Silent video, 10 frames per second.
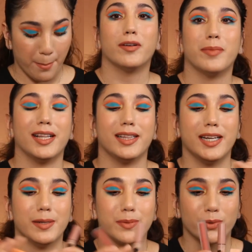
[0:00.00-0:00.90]
For my
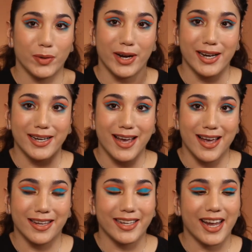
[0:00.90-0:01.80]
lips, we went
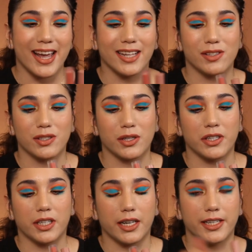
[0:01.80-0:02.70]
ahead and
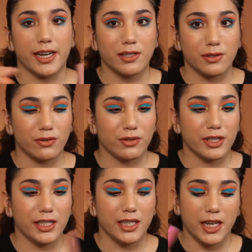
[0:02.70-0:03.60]
took
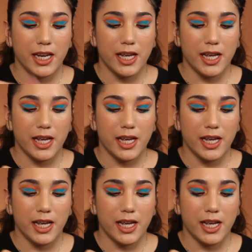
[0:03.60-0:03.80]
Nectarine,